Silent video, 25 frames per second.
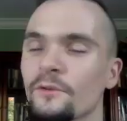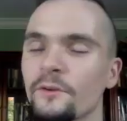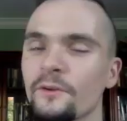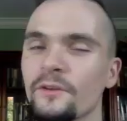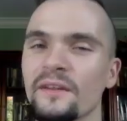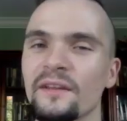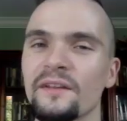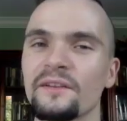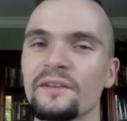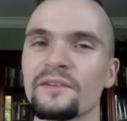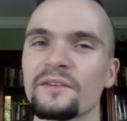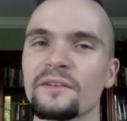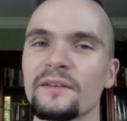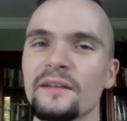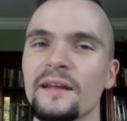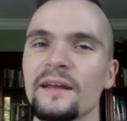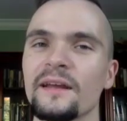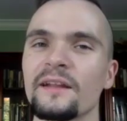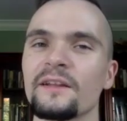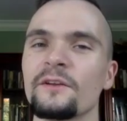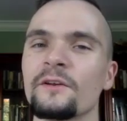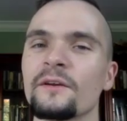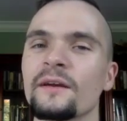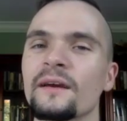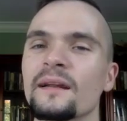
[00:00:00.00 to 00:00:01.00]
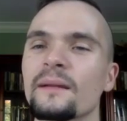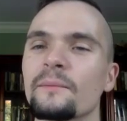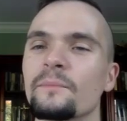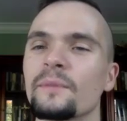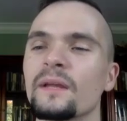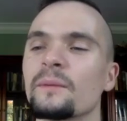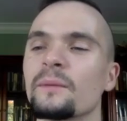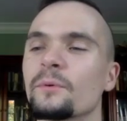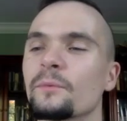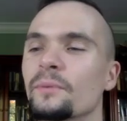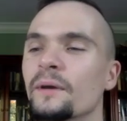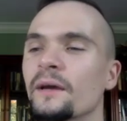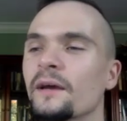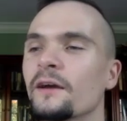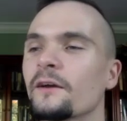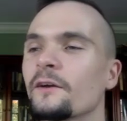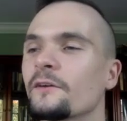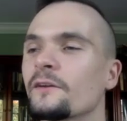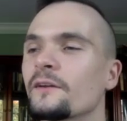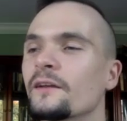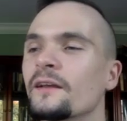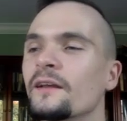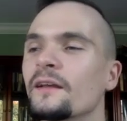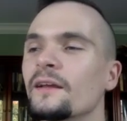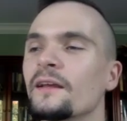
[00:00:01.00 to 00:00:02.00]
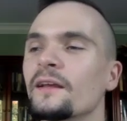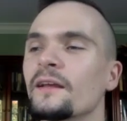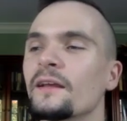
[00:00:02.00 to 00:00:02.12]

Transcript: do this, and you got to be prepared.